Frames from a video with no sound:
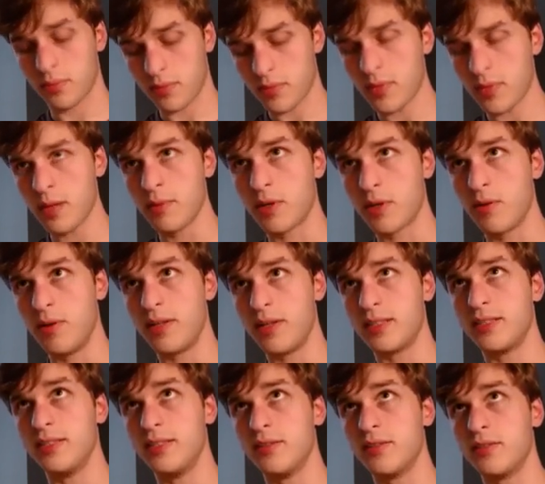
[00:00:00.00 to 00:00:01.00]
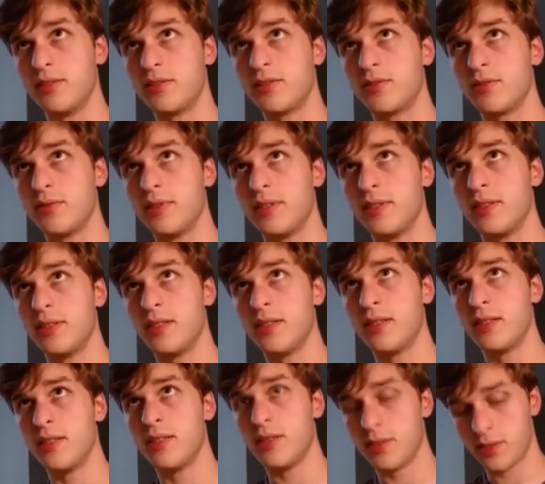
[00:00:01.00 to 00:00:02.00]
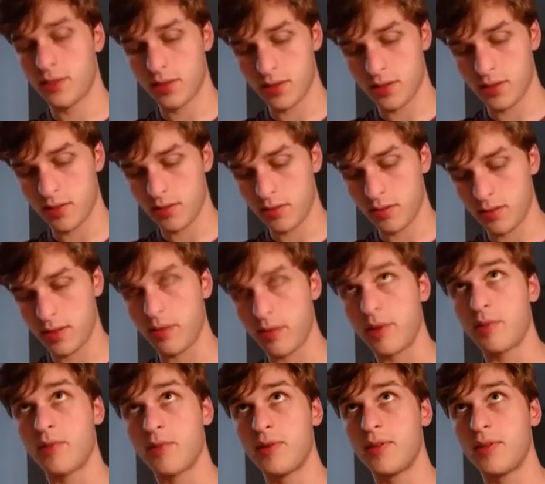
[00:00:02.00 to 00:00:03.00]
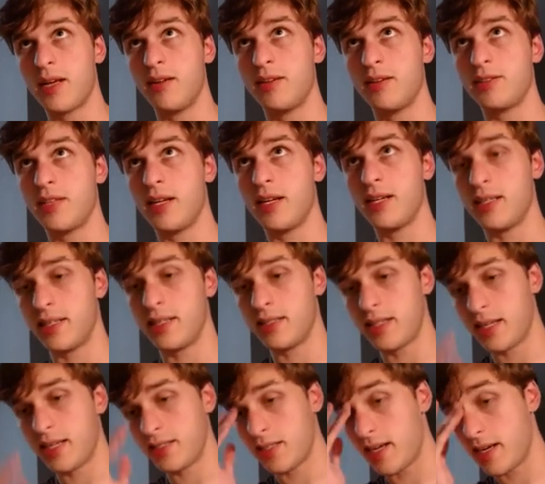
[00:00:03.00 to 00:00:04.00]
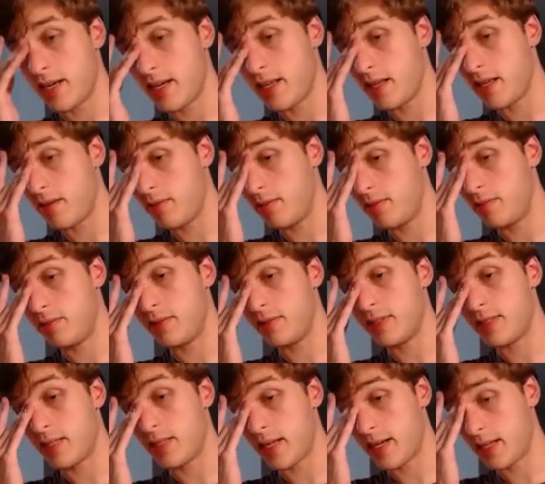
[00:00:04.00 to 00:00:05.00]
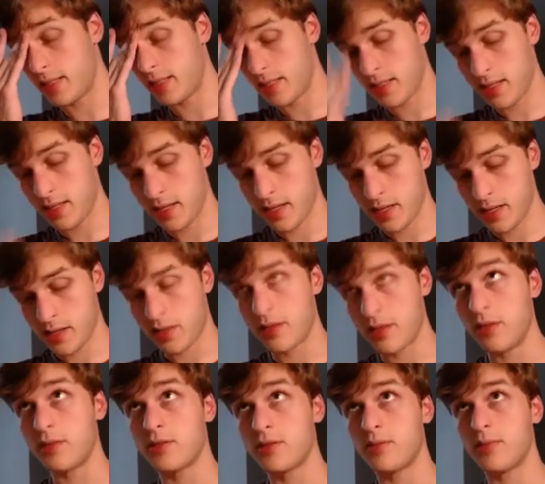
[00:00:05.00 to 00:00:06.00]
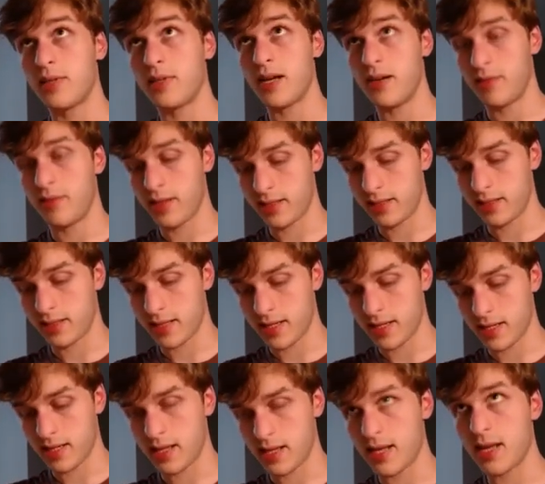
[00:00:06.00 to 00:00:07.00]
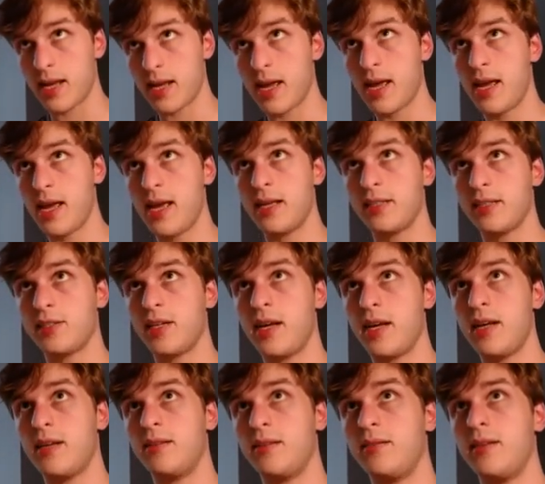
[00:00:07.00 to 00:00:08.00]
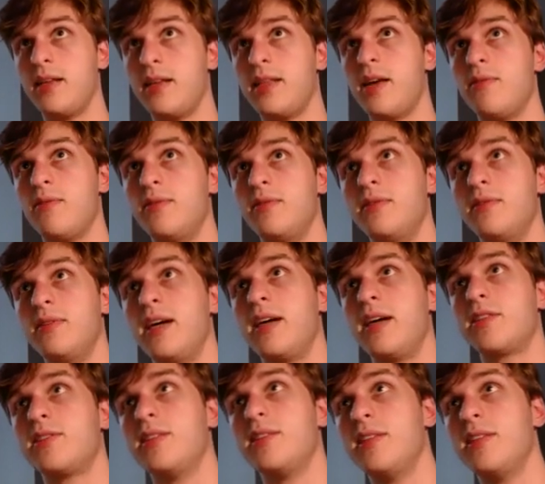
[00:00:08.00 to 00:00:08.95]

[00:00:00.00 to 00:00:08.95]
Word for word: I'll go ahead and clear the screen. So yeah, we can run ls-a, that will list that. You can also run ls.l, and that will actually